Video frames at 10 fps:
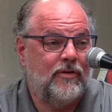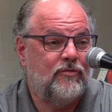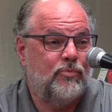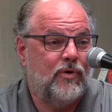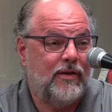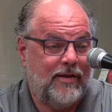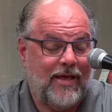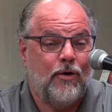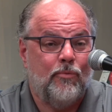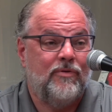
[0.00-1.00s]
It
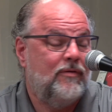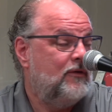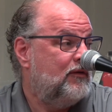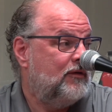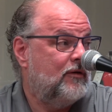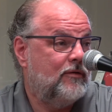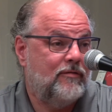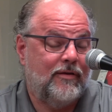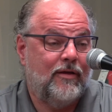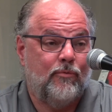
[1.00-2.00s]
helped
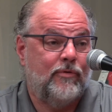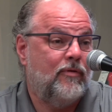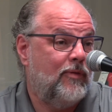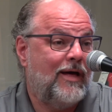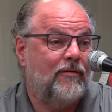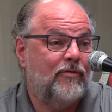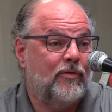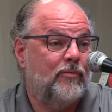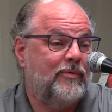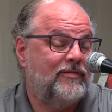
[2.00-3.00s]
together with a lot of
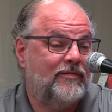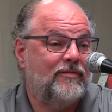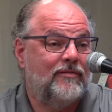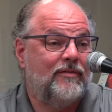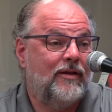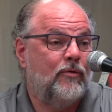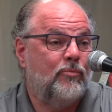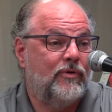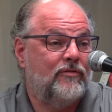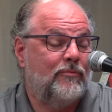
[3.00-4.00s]
other businesses and helped
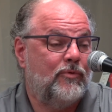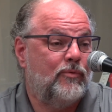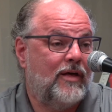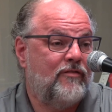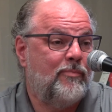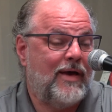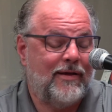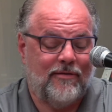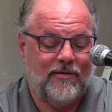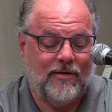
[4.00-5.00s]
bring some new life
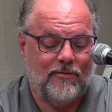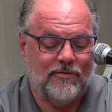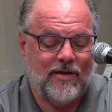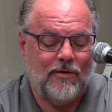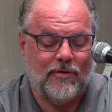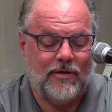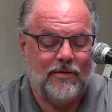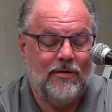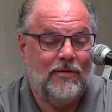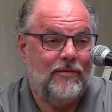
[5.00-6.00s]
back to the downtown.
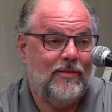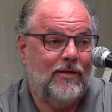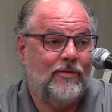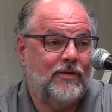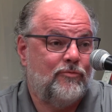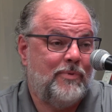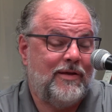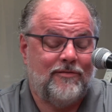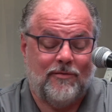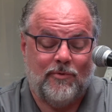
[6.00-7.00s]
And now the
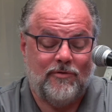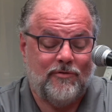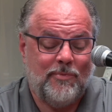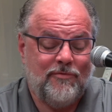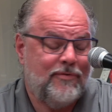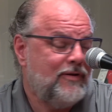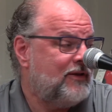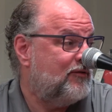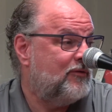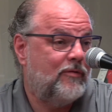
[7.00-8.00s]
expansion, which should be fun.
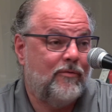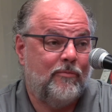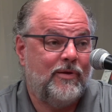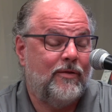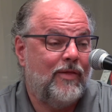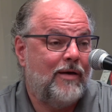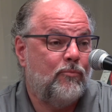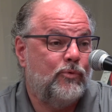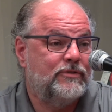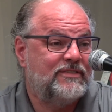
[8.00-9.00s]
There will be a
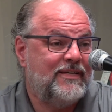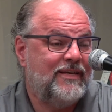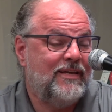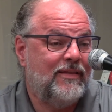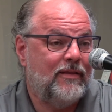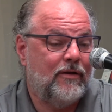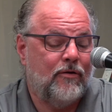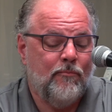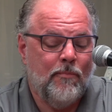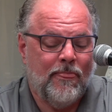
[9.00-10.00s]
lot more seating in there.